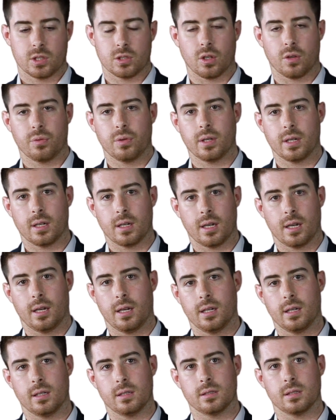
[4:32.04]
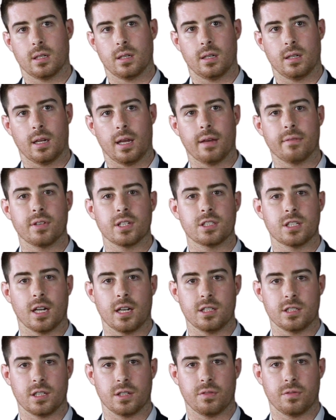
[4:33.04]
Software is an
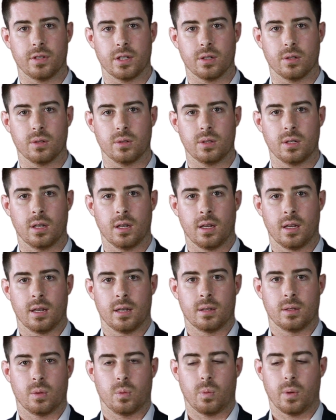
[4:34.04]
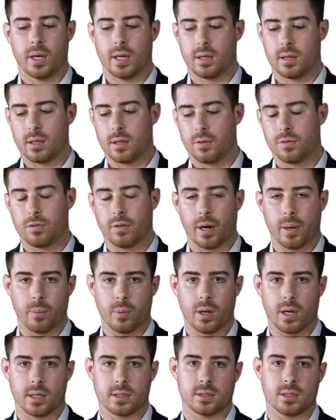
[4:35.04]
ever-changing field where the
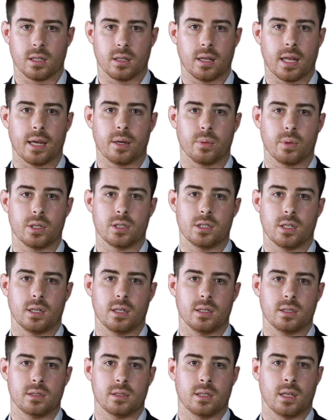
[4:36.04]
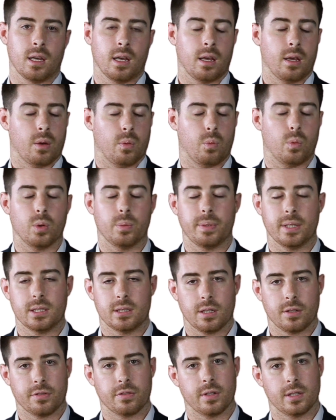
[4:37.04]
frameworks, the languages will be
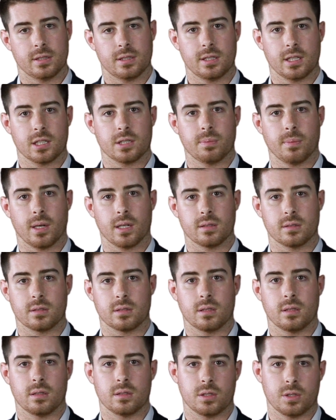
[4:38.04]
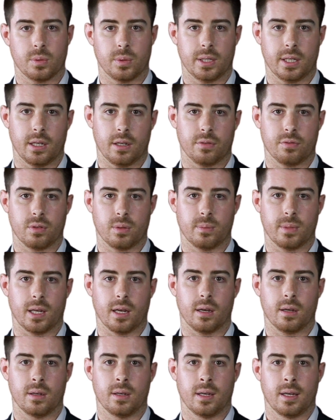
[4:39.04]
different 6 months to a year from
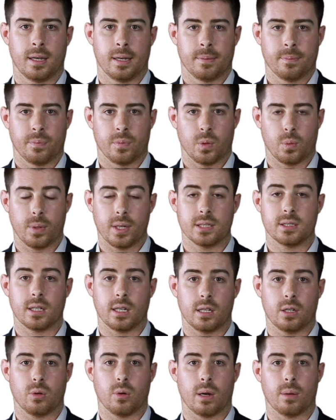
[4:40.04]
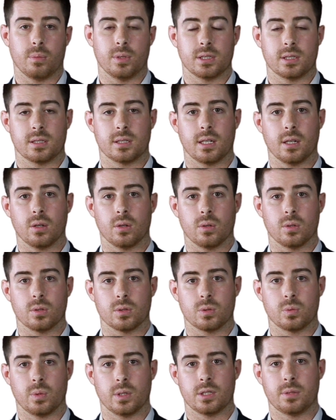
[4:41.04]
now. We set you up with
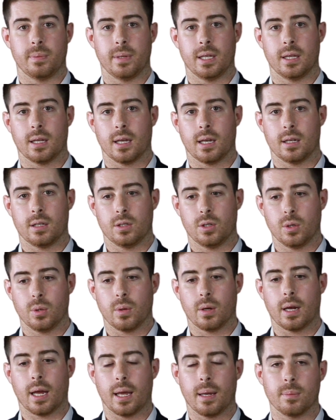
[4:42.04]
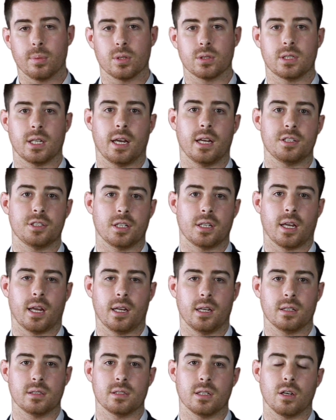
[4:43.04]
skills which mean that you are able to
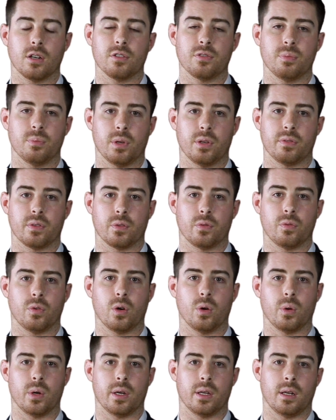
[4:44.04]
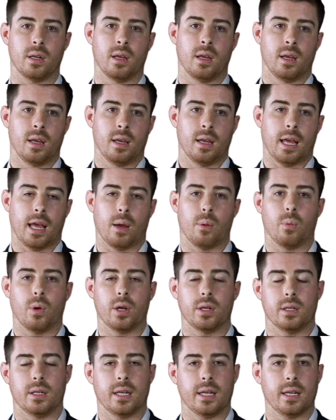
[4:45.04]
educate yourself moving forward and
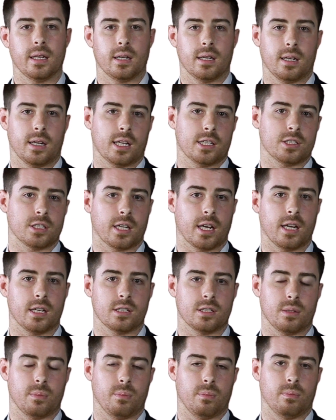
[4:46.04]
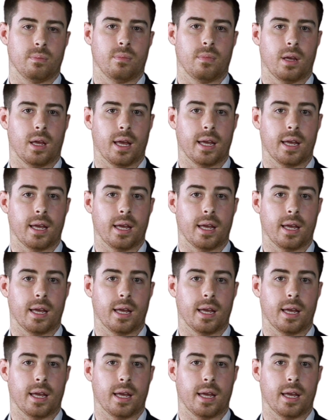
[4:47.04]
won't need an education